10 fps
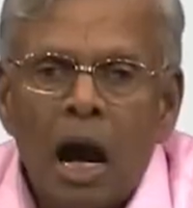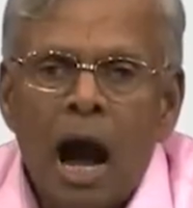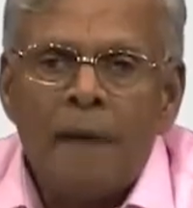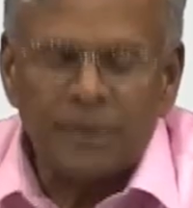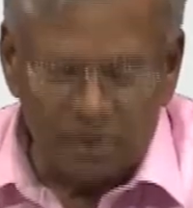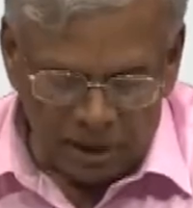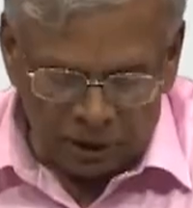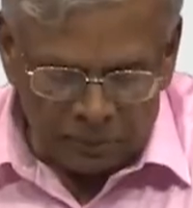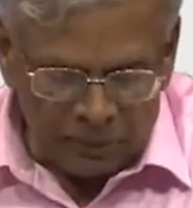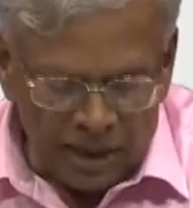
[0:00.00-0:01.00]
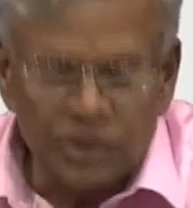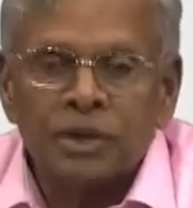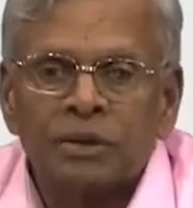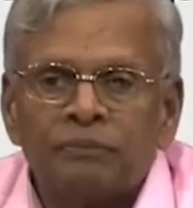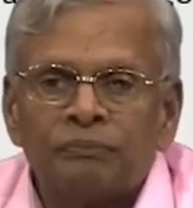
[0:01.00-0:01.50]
Optimal
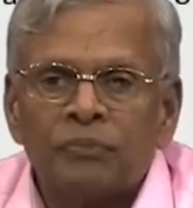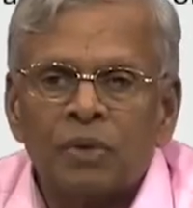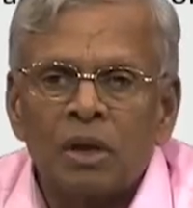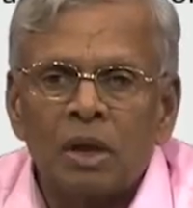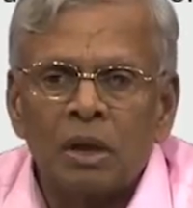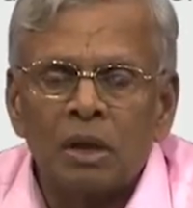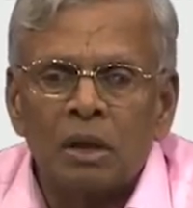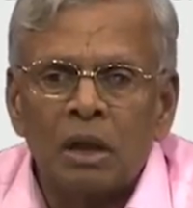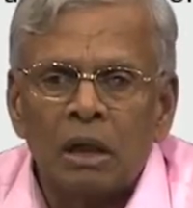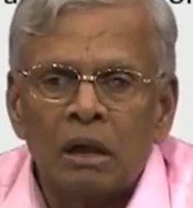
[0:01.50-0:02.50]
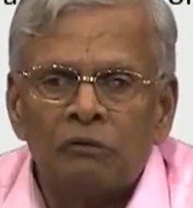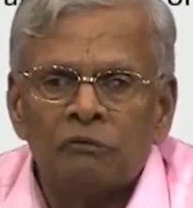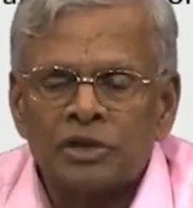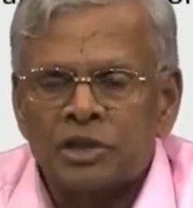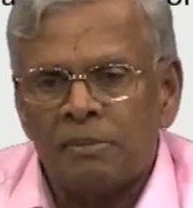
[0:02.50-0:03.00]
interpolation
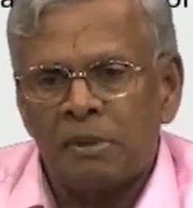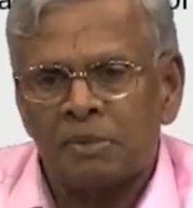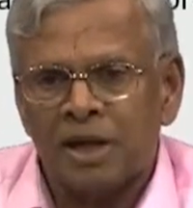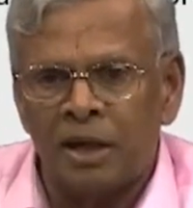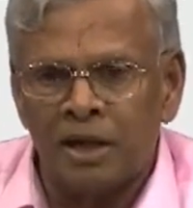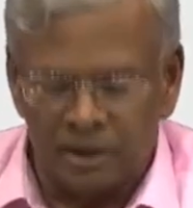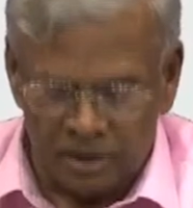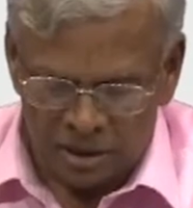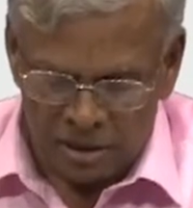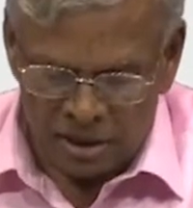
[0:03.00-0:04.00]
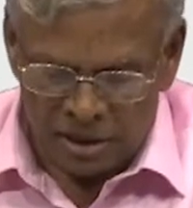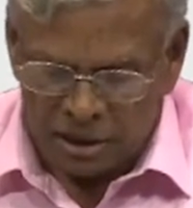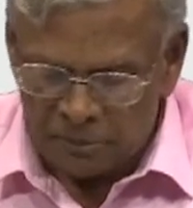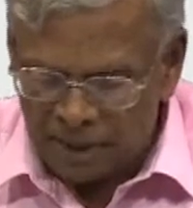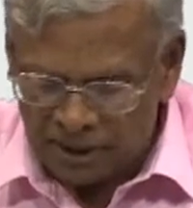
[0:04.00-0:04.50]
was developed earlier
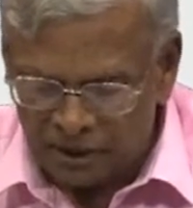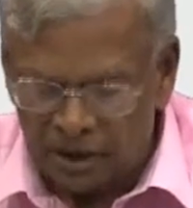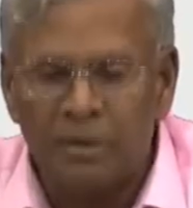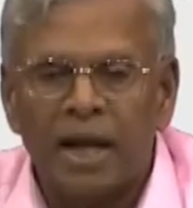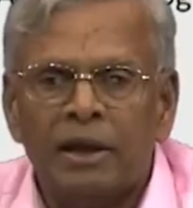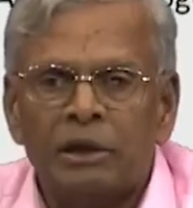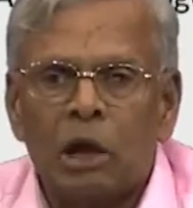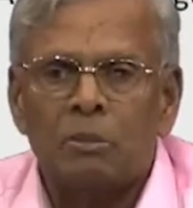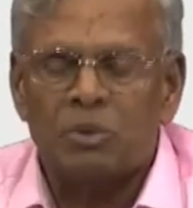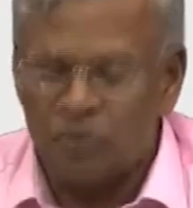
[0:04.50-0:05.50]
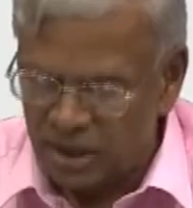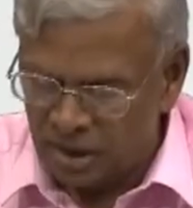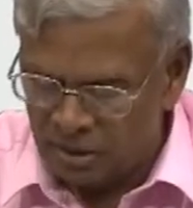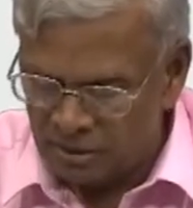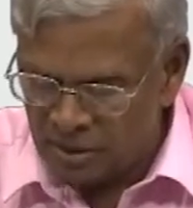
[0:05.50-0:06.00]
independently by Norbert
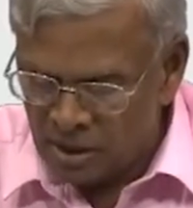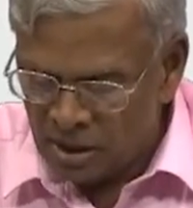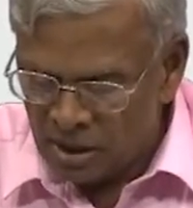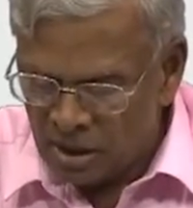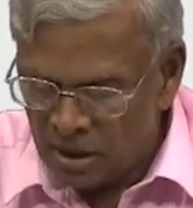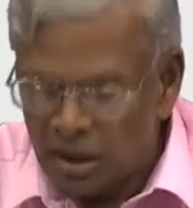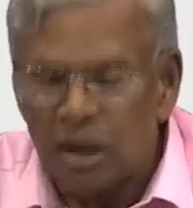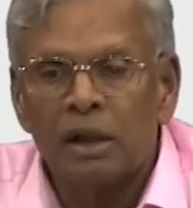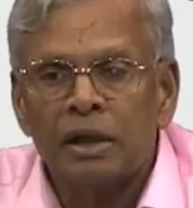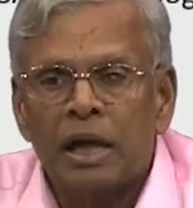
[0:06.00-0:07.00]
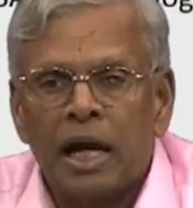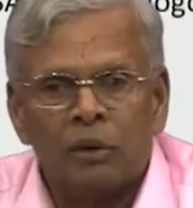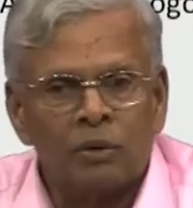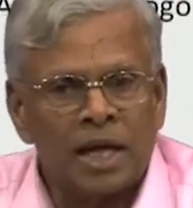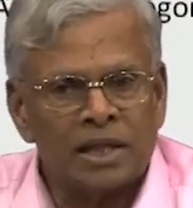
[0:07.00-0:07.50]
Wiener
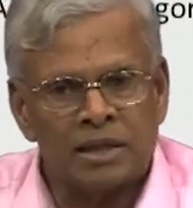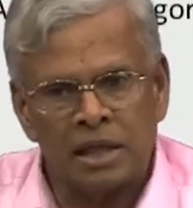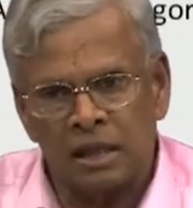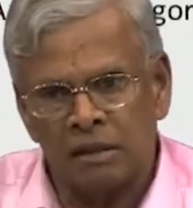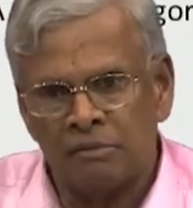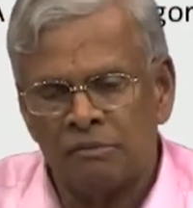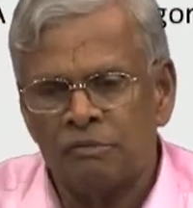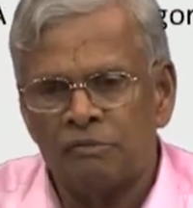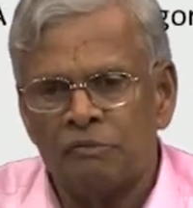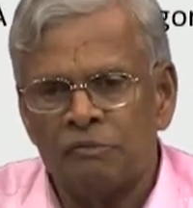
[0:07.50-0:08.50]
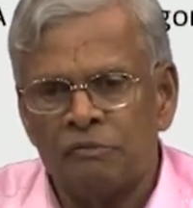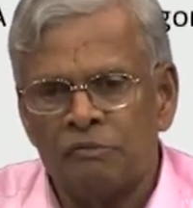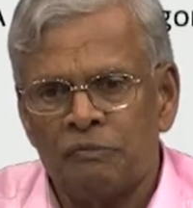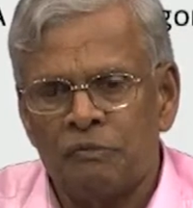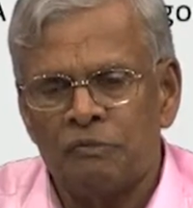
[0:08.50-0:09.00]
around
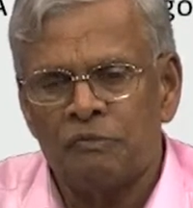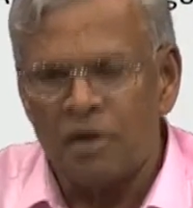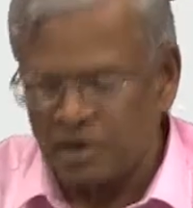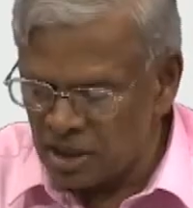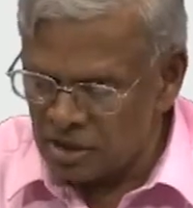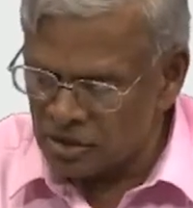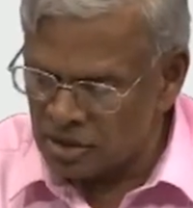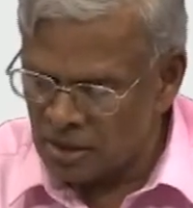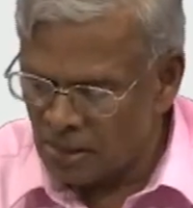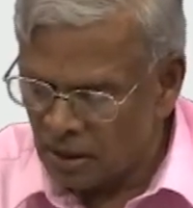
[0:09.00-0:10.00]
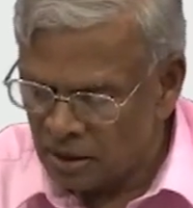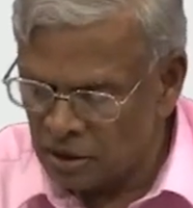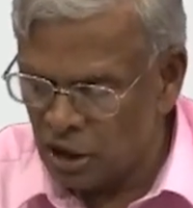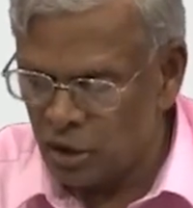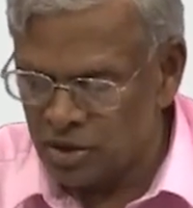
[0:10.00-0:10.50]
1940s
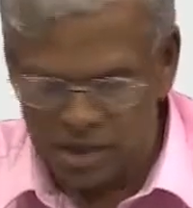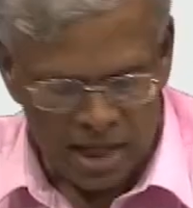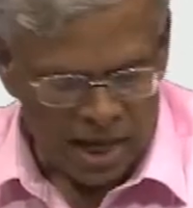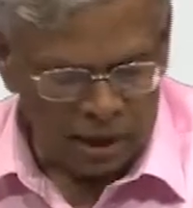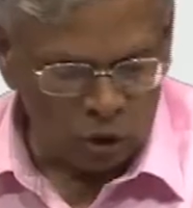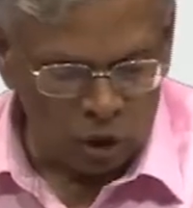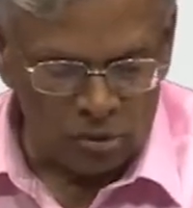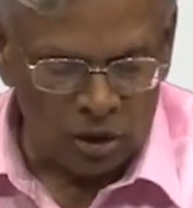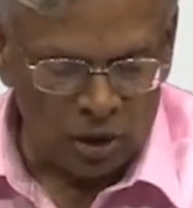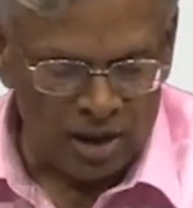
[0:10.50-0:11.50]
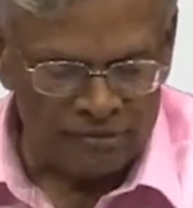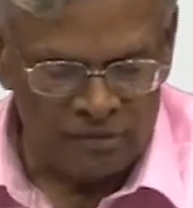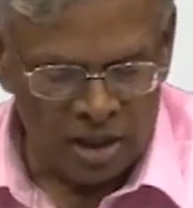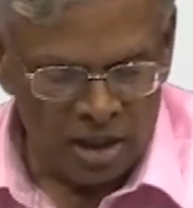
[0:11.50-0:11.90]
in the USA and Kolmogorov